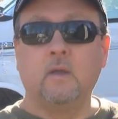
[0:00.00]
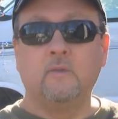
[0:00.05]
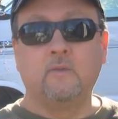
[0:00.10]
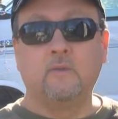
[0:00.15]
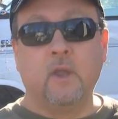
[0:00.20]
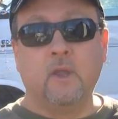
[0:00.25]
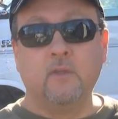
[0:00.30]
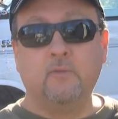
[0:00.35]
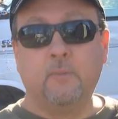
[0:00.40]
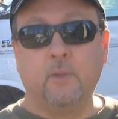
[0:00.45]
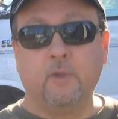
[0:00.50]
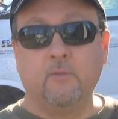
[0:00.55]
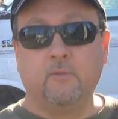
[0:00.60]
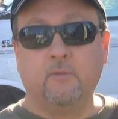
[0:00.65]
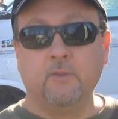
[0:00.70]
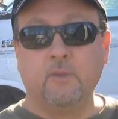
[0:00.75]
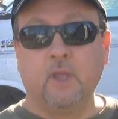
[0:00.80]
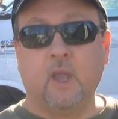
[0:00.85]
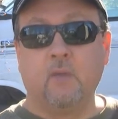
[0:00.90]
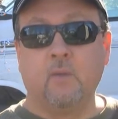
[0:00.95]
It's a nice,
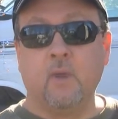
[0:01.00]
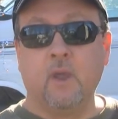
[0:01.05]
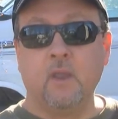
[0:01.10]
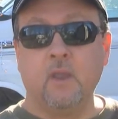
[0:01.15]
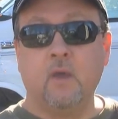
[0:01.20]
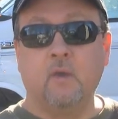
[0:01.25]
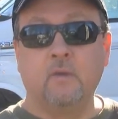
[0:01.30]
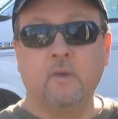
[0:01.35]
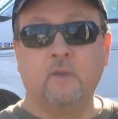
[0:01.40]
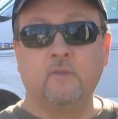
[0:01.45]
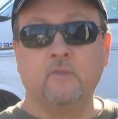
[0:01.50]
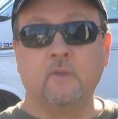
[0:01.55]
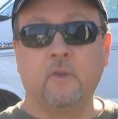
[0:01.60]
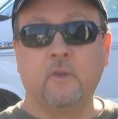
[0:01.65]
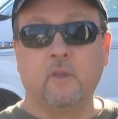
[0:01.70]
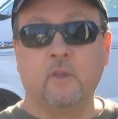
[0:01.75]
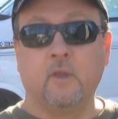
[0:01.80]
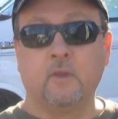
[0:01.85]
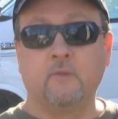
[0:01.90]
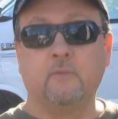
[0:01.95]
beautiful day right now, nice and
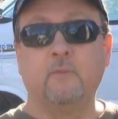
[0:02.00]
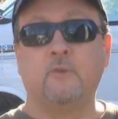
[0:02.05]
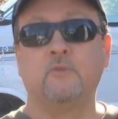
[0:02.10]
clear,